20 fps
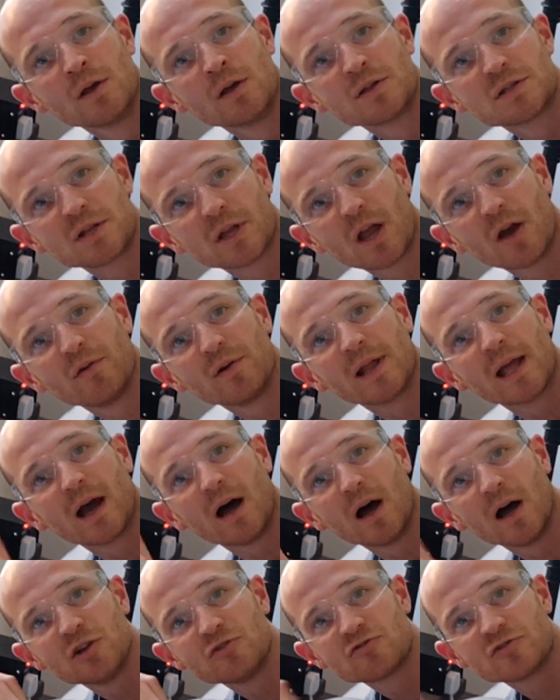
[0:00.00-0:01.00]
So currently
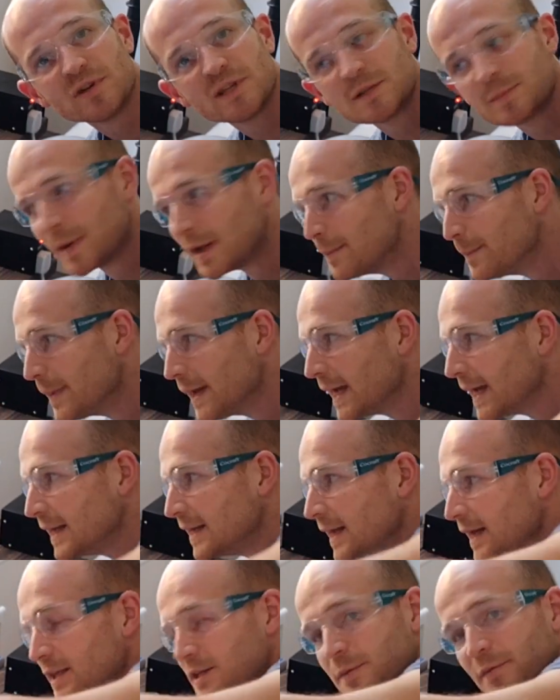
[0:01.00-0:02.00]
hydrogen is being made,
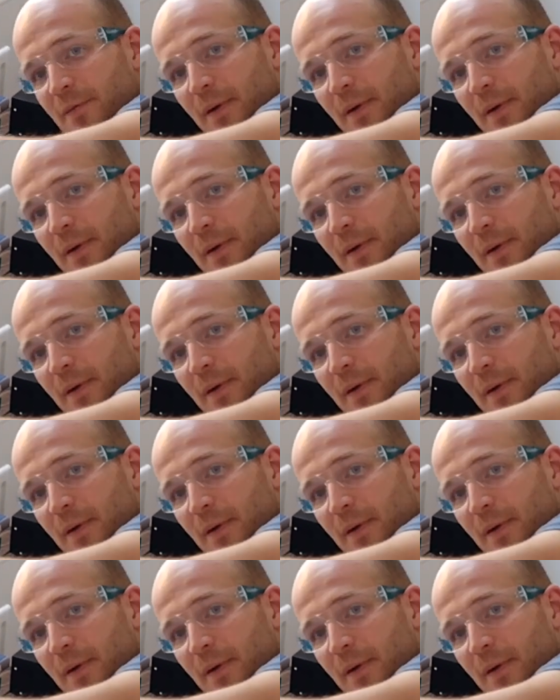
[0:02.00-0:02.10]
it's